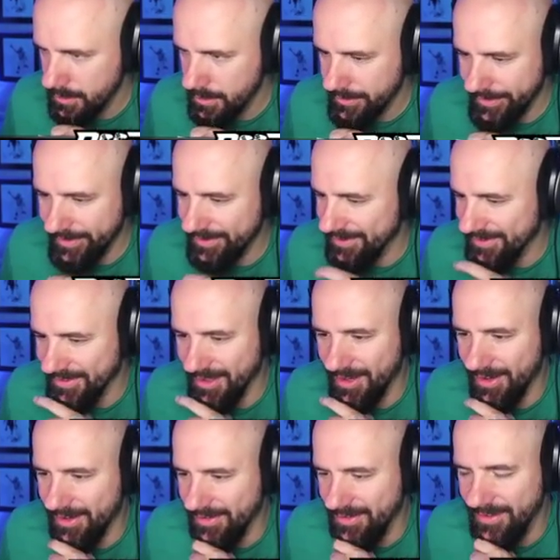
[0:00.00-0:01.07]
This is
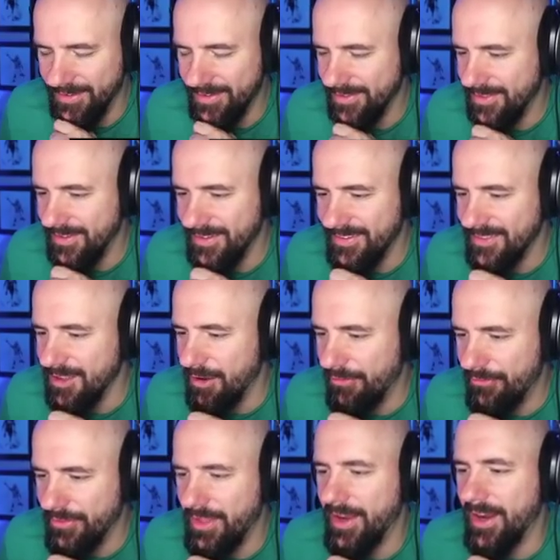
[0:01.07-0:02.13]
like this this
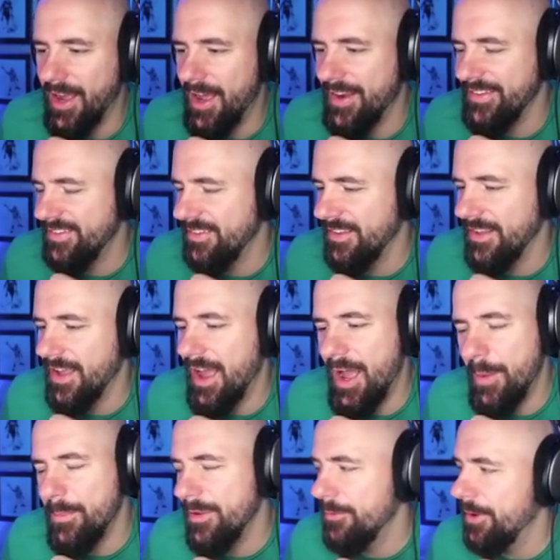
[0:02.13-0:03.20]
stuff like honestly, I
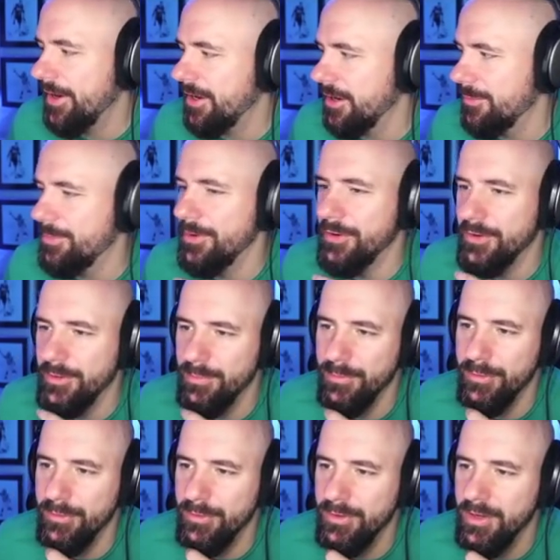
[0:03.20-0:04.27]
be waking up in a good
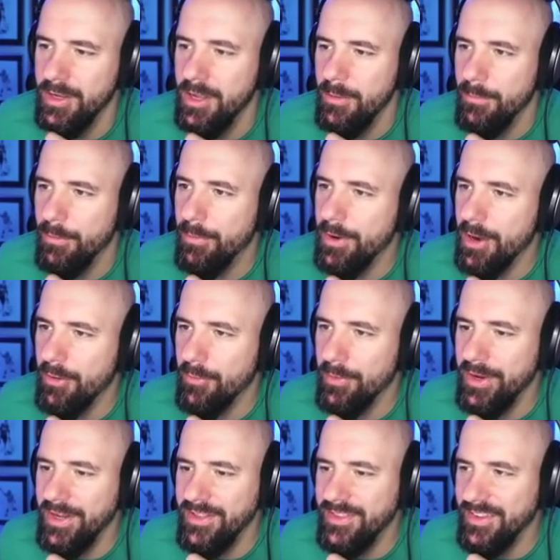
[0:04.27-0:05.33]
mood, but when I
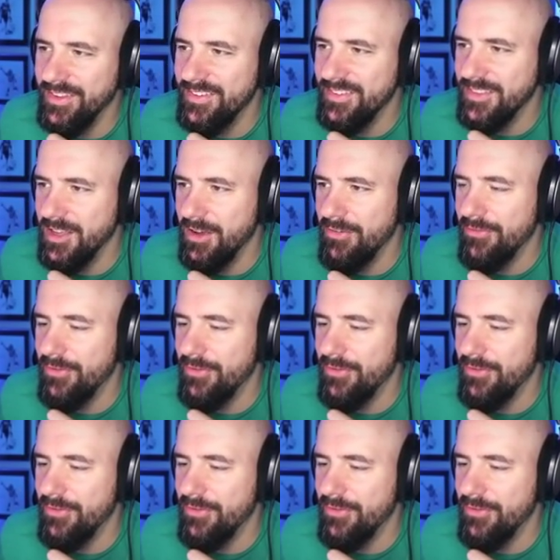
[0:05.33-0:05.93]
read this stuff,